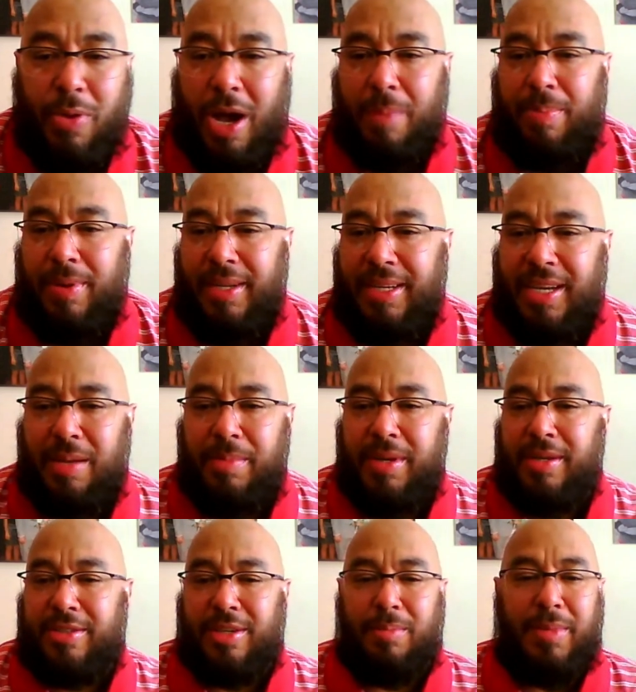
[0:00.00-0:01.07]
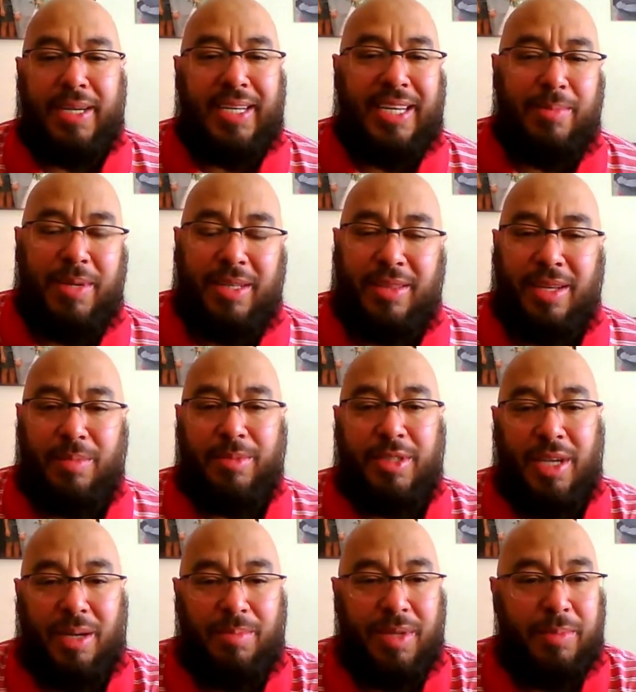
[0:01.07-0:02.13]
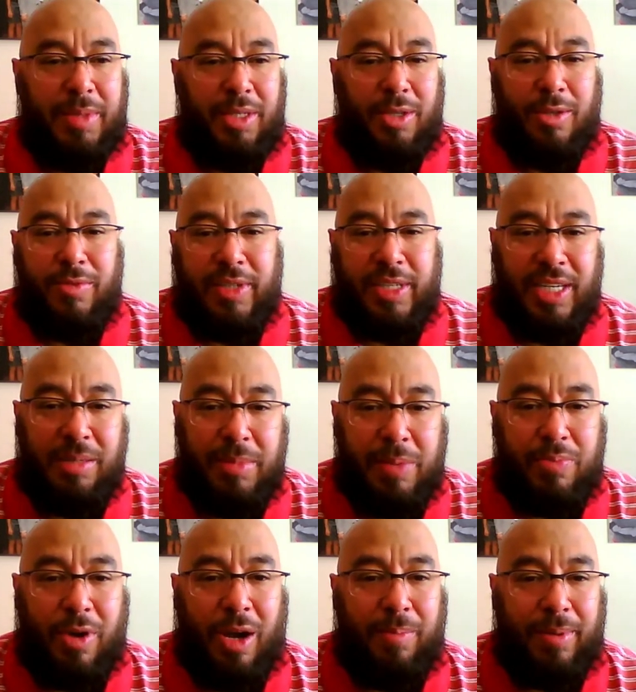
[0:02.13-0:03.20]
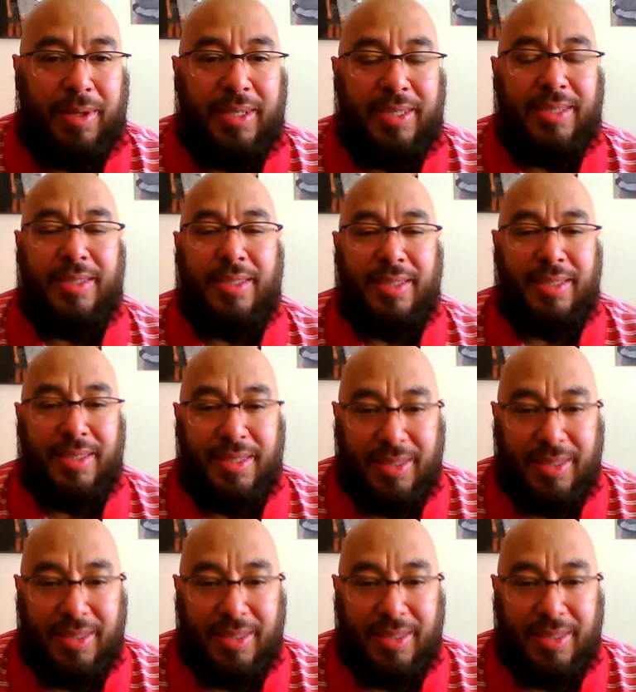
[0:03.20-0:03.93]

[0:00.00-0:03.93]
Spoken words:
Properly, somebody give me a thumbs up. Let me know if you can hear me properly. Let